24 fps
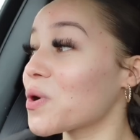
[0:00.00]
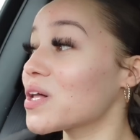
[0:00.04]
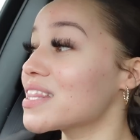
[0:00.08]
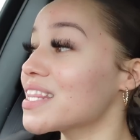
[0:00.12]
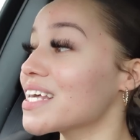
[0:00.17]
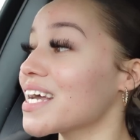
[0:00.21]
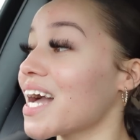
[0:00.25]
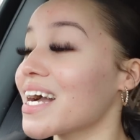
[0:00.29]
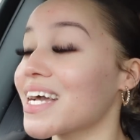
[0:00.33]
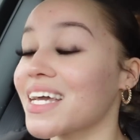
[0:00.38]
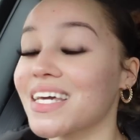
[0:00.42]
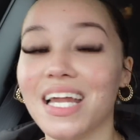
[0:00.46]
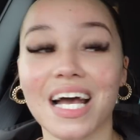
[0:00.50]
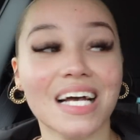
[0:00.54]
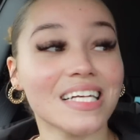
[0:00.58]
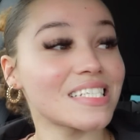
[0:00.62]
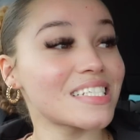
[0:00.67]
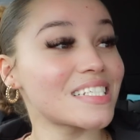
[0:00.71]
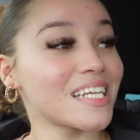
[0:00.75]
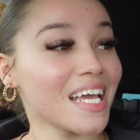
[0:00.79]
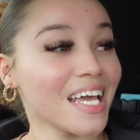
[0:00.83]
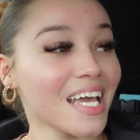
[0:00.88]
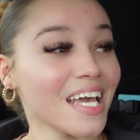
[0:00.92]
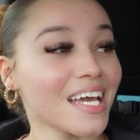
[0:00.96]
One thing I cannot
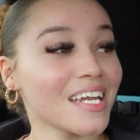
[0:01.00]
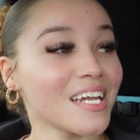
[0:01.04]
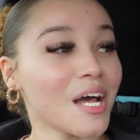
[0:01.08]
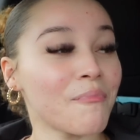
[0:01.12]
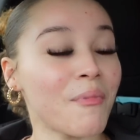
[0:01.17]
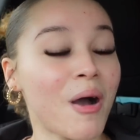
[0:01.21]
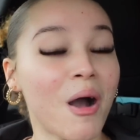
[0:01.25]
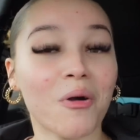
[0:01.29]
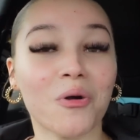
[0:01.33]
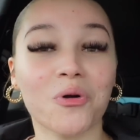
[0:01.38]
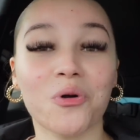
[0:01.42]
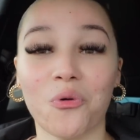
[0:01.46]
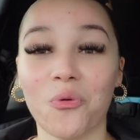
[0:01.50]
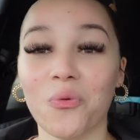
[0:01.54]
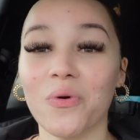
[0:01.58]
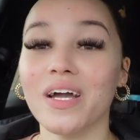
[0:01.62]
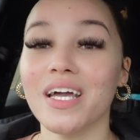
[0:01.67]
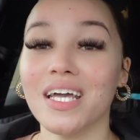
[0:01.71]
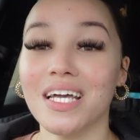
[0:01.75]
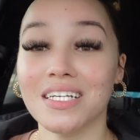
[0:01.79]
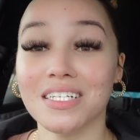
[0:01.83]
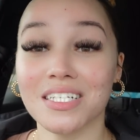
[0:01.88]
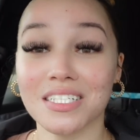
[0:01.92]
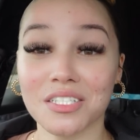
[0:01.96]
stand about
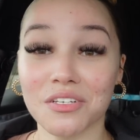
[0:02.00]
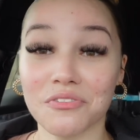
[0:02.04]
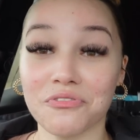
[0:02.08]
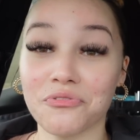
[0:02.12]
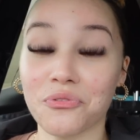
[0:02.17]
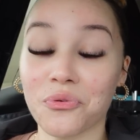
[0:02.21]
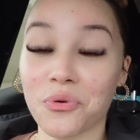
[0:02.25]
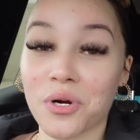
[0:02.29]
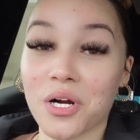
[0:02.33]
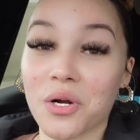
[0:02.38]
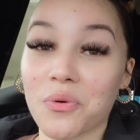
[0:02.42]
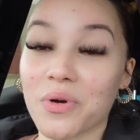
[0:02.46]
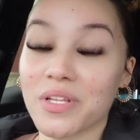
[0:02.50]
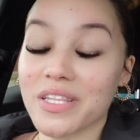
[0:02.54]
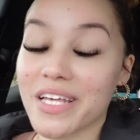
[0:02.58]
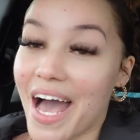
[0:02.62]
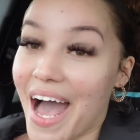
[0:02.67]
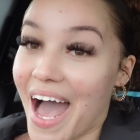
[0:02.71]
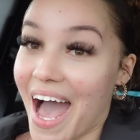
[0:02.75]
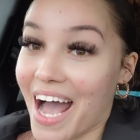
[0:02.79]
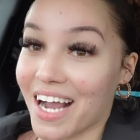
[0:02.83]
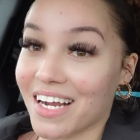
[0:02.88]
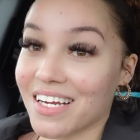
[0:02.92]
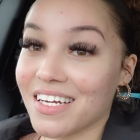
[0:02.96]
going into Sephora with
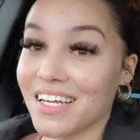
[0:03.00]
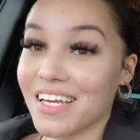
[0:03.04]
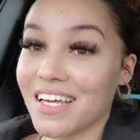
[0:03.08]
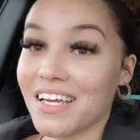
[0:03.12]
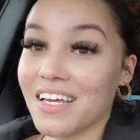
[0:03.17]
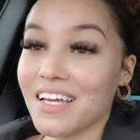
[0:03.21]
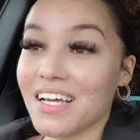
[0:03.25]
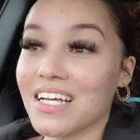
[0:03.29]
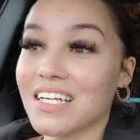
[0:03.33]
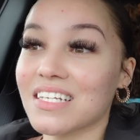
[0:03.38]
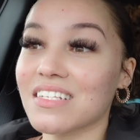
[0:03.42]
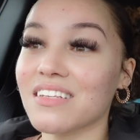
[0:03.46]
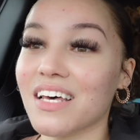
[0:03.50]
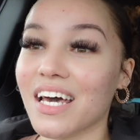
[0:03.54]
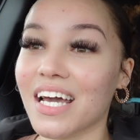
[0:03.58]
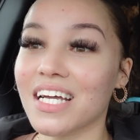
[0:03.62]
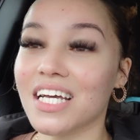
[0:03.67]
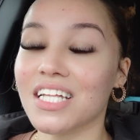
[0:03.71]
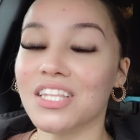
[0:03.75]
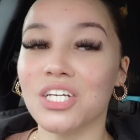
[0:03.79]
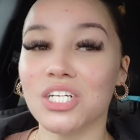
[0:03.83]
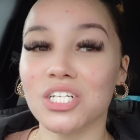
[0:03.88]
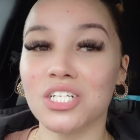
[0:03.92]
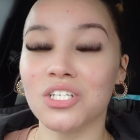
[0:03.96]
acne is
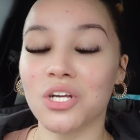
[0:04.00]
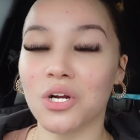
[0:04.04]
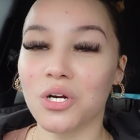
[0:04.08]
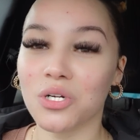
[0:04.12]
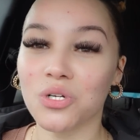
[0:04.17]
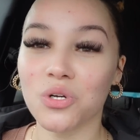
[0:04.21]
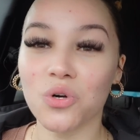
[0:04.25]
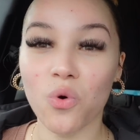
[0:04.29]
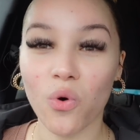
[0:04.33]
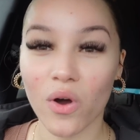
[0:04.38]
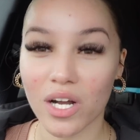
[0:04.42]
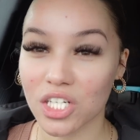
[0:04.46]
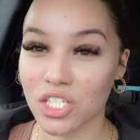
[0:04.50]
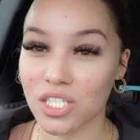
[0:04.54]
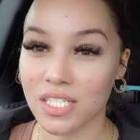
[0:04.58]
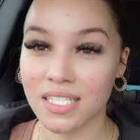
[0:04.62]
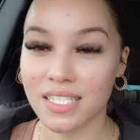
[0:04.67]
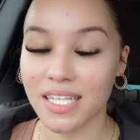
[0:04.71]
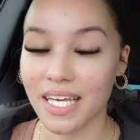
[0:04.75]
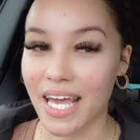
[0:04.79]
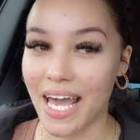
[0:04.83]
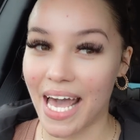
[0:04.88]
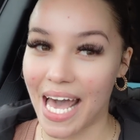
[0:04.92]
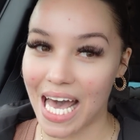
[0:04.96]
like the certain questions
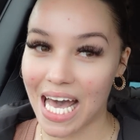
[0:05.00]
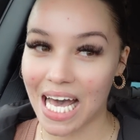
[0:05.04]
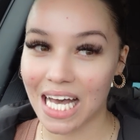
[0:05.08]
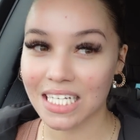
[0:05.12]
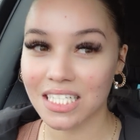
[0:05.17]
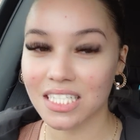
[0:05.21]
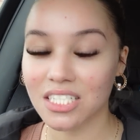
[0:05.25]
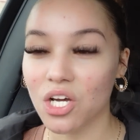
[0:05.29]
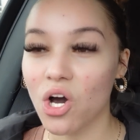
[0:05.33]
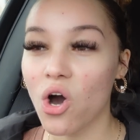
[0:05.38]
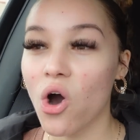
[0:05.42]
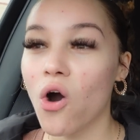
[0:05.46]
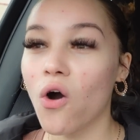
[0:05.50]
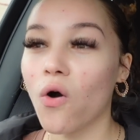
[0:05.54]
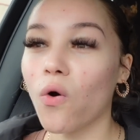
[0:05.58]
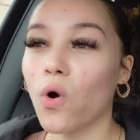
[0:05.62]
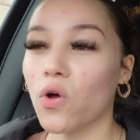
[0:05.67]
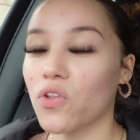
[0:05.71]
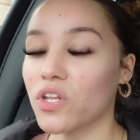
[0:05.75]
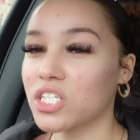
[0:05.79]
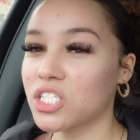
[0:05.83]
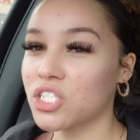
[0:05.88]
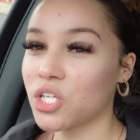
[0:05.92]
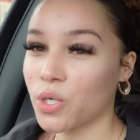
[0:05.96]
they ask
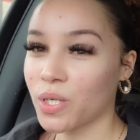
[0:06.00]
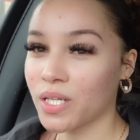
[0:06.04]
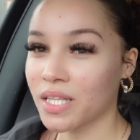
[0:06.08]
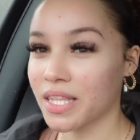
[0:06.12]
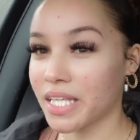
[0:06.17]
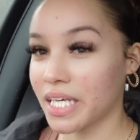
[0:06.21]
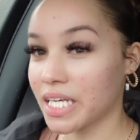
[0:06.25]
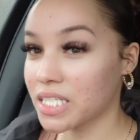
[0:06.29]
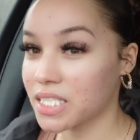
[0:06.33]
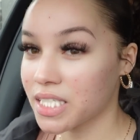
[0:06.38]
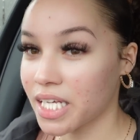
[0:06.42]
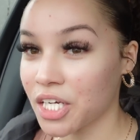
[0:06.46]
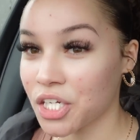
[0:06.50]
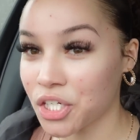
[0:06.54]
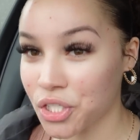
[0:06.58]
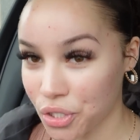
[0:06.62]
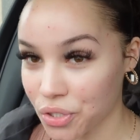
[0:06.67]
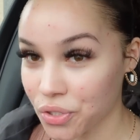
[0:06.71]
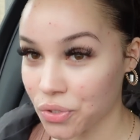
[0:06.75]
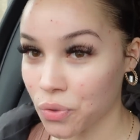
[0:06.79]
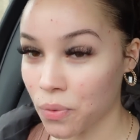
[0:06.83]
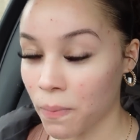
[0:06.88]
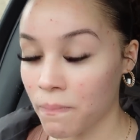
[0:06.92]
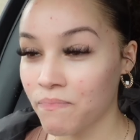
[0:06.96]
or the certain things they
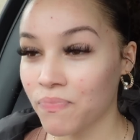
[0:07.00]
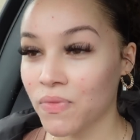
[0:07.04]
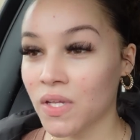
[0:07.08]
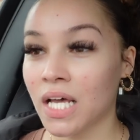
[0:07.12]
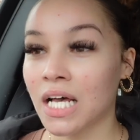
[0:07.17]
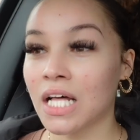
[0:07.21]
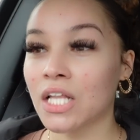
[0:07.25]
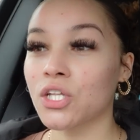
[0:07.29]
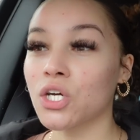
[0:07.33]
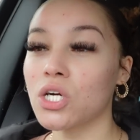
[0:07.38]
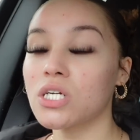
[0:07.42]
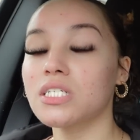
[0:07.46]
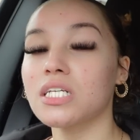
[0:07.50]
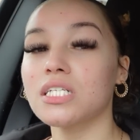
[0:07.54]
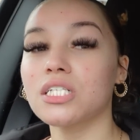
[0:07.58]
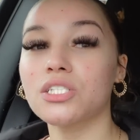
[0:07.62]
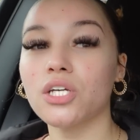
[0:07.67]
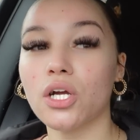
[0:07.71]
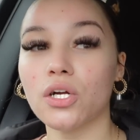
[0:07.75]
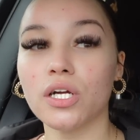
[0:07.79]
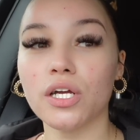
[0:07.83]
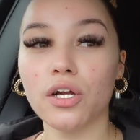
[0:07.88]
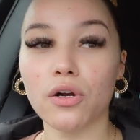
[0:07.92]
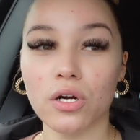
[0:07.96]
do. There's this
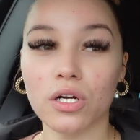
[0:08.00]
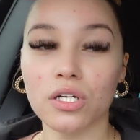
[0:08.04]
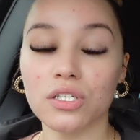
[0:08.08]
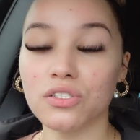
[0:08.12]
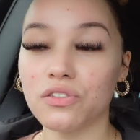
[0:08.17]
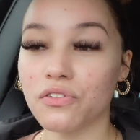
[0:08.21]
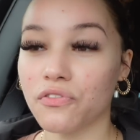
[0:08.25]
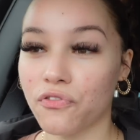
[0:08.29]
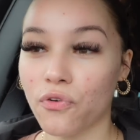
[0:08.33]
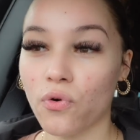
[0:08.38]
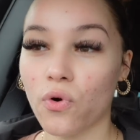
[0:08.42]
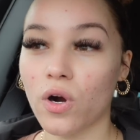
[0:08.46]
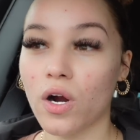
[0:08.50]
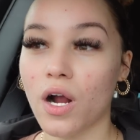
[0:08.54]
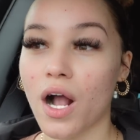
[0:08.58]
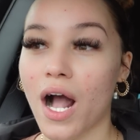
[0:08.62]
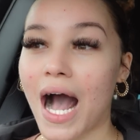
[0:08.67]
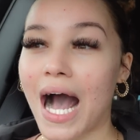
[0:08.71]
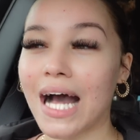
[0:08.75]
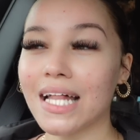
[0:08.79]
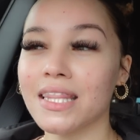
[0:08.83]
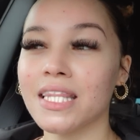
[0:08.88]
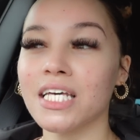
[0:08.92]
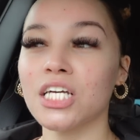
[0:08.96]
certain girl on Sephora,
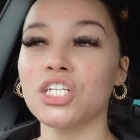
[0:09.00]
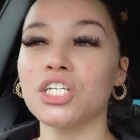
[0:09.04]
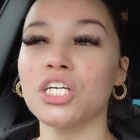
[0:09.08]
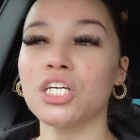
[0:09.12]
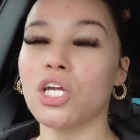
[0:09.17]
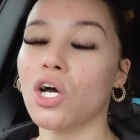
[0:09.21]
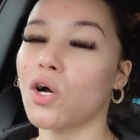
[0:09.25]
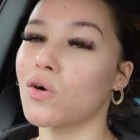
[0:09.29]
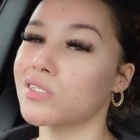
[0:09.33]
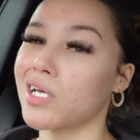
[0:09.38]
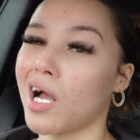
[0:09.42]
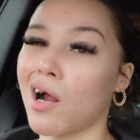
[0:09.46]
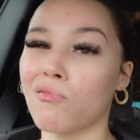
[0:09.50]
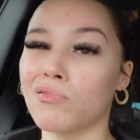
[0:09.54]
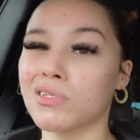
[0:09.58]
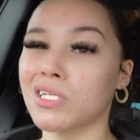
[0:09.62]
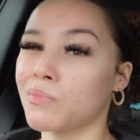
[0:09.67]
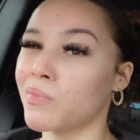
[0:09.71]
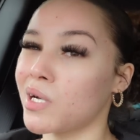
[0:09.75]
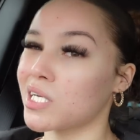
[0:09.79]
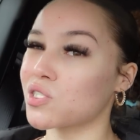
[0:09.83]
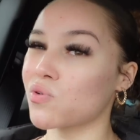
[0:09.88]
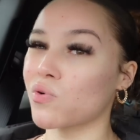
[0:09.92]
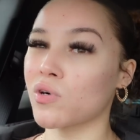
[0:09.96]
I think she knows I don't really
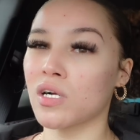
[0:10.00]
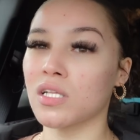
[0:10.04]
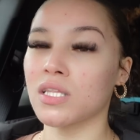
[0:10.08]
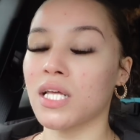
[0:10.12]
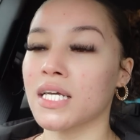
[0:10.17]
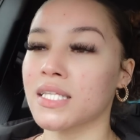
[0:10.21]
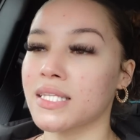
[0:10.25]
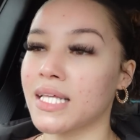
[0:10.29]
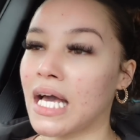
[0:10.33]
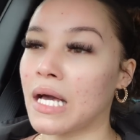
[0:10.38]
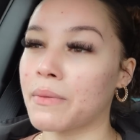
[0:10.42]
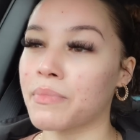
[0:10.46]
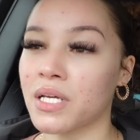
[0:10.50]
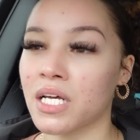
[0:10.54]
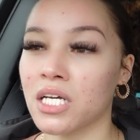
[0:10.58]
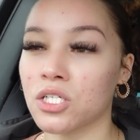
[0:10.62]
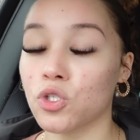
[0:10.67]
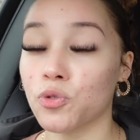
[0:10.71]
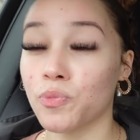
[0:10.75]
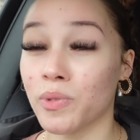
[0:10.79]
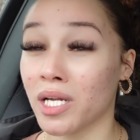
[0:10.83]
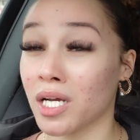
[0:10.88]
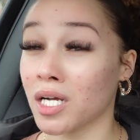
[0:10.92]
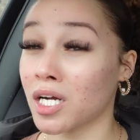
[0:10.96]
mess with her like that because
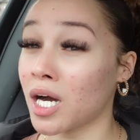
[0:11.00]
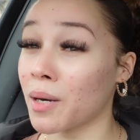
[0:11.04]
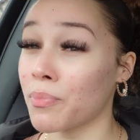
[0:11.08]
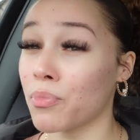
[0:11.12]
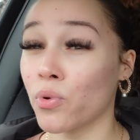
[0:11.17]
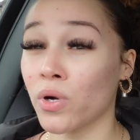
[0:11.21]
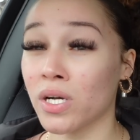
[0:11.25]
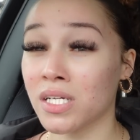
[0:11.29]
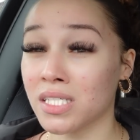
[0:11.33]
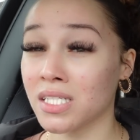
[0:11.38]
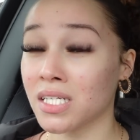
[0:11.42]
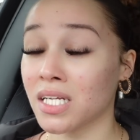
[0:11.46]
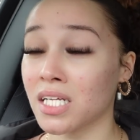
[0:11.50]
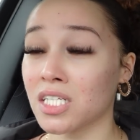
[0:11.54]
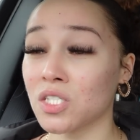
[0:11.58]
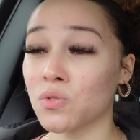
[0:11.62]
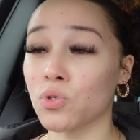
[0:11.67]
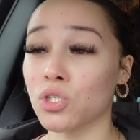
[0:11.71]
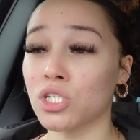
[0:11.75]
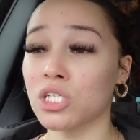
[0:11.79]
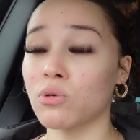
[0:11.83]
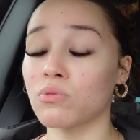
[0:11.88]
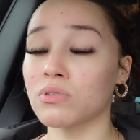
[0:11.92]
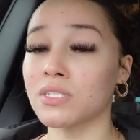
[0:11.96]
there's been a couple incidents
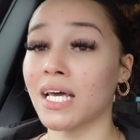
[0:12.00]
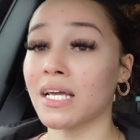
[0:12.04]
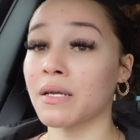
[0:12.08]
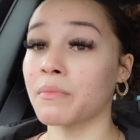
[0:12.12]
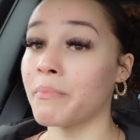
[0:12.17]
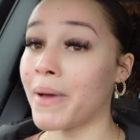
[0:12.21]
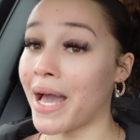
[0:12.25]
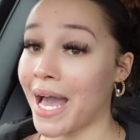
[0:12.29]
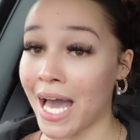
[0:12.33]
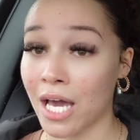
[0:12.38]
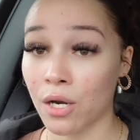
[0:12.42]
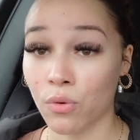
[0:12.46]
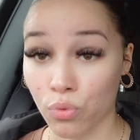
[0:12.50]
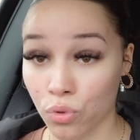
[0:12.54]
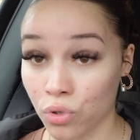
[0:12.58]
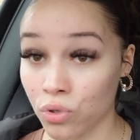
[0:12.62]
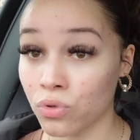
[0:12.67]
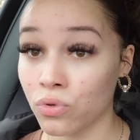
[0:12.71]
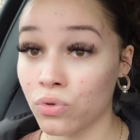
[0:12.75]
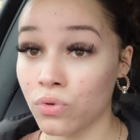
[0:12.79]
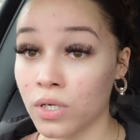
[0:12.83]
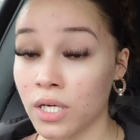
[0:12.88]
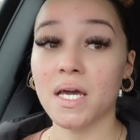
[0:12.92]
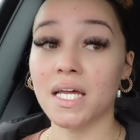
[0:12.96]
where she was like mad
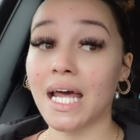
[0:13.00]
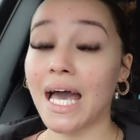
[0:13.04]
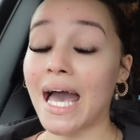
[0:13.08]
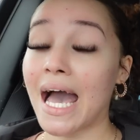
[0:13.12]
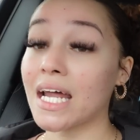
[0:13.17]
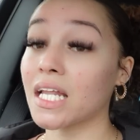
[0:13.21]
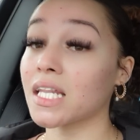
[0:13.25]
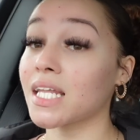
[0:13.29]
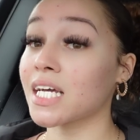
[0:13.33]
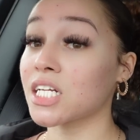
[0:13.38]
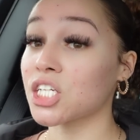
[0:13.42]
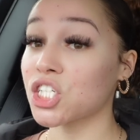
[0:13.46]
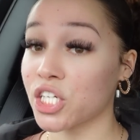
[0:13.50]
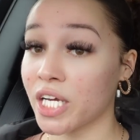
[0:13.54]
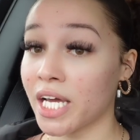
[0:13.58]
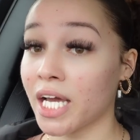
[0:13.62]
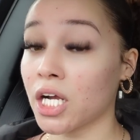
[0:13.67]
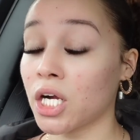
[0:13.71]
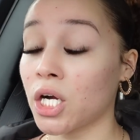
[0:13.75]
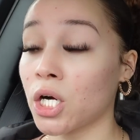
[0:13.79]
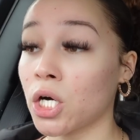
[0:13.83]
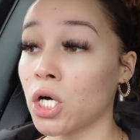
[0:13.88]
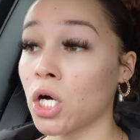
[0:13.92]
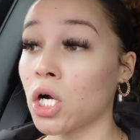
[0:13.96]
rude and I had to like
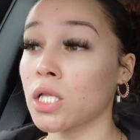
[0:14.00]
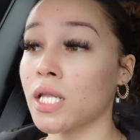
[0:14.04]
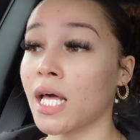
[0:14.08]
check her.